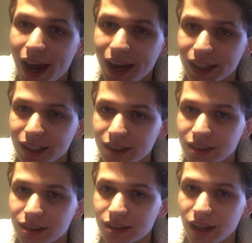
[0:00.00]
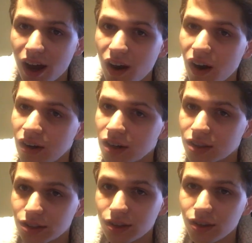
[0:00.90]
ideas that
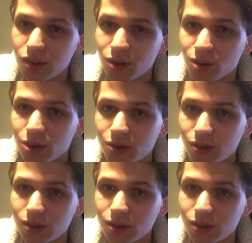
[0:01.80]
aren't true